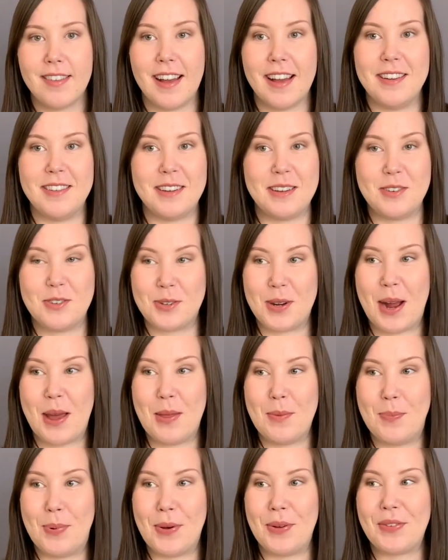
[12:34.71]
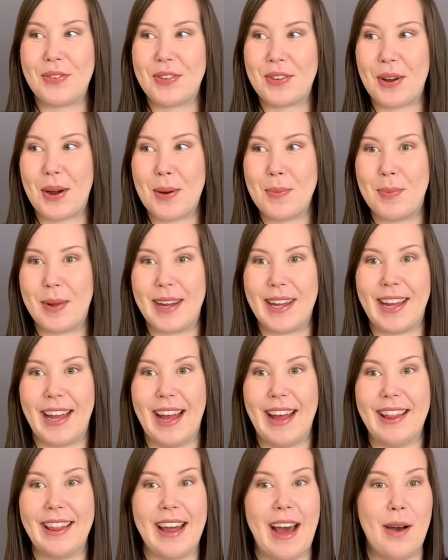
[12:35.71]
I did try the pull start, but
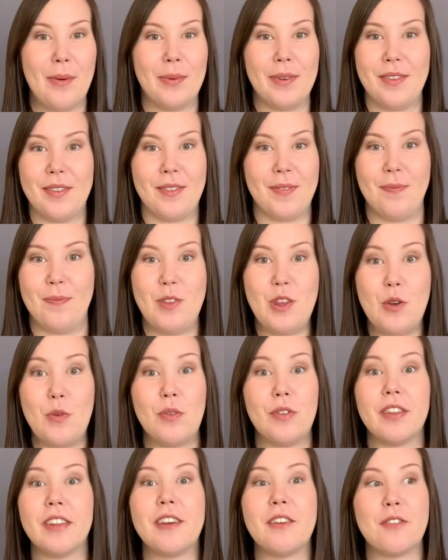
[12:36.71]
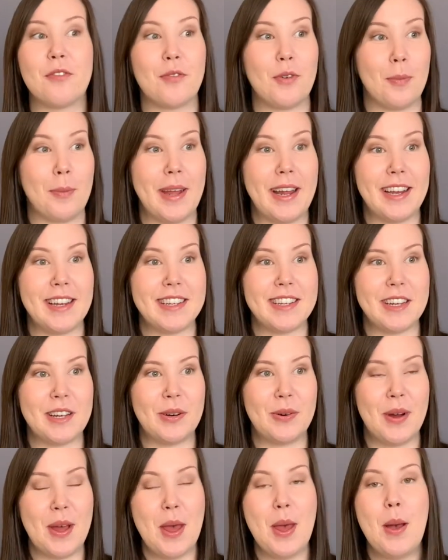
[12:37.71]
again, that was useless for me to
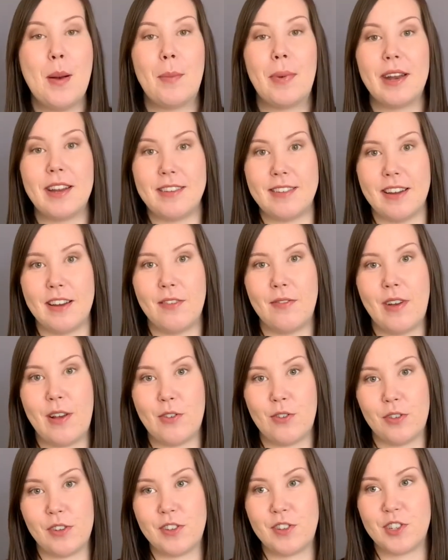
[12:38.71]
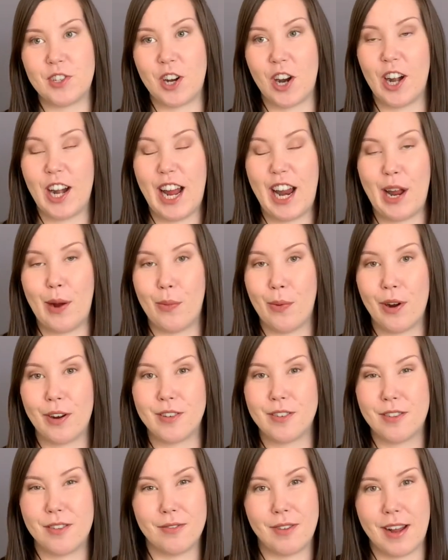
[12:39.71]
do, but it did eventually start and it
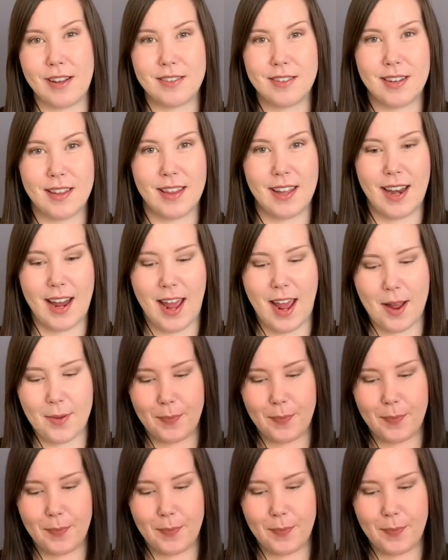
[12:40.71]
worked the rest of the day.